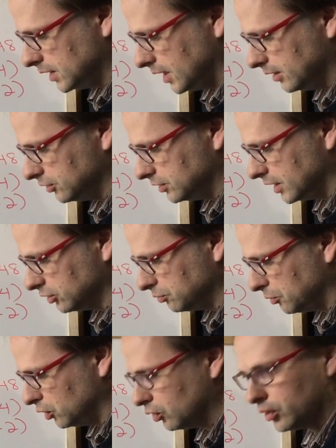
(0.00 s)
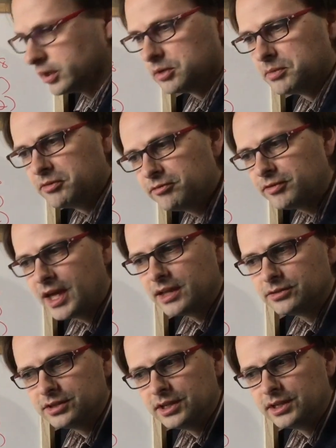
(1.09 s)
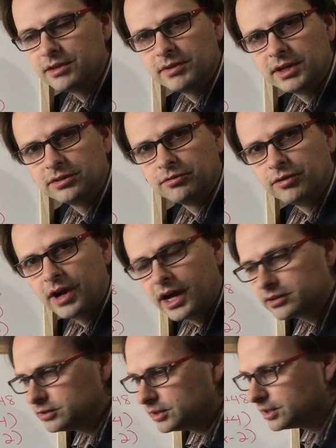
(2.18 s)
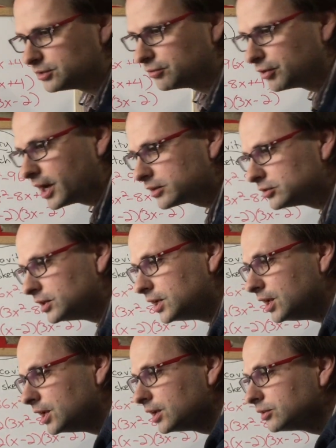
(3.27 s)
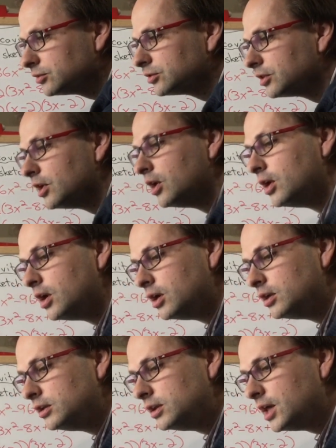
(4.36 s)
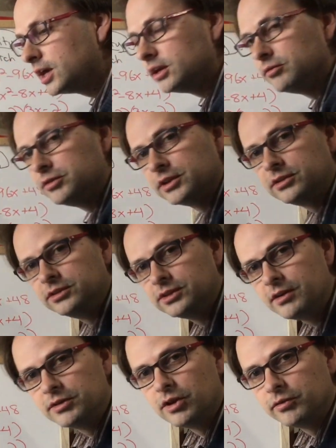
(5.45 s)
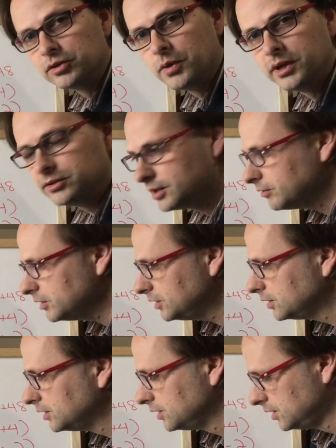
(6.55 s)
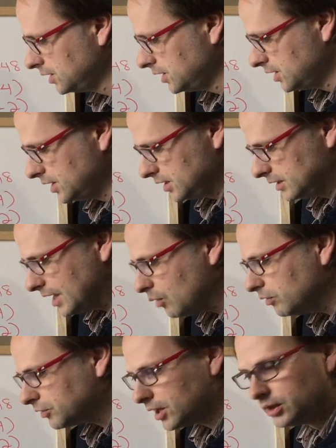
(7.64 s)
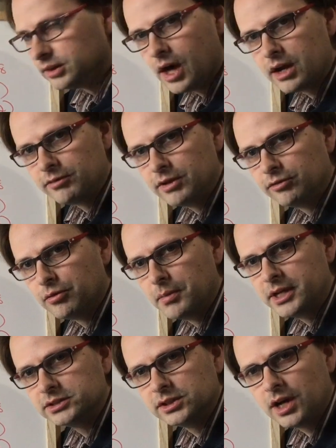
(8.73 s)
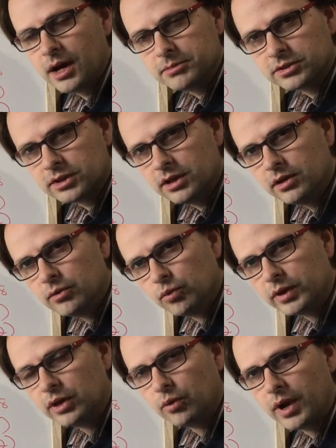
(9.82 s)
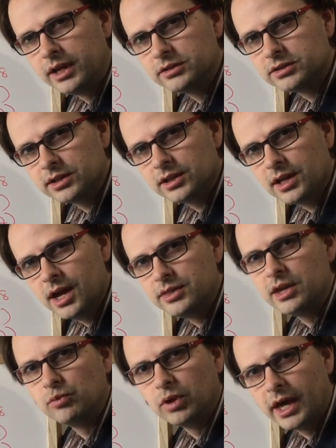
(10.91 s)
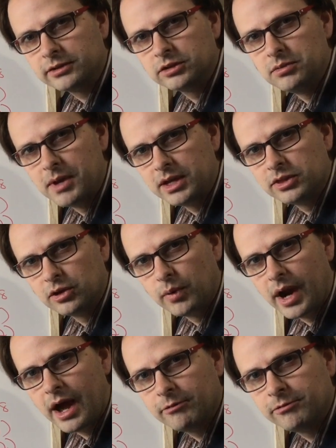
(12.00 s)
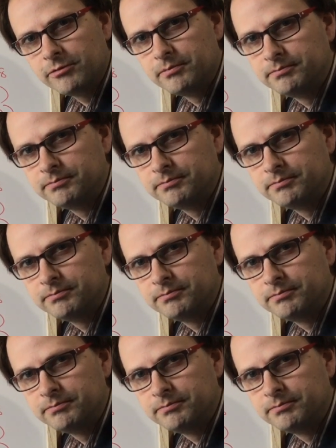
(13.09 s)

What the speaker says: as a decimal, or you can be fancy and give it as a fraction. As a fraction, it's -67/27. Now we've got a lot of information. I'm just going to rearrange it, and then we'll actually make the graph.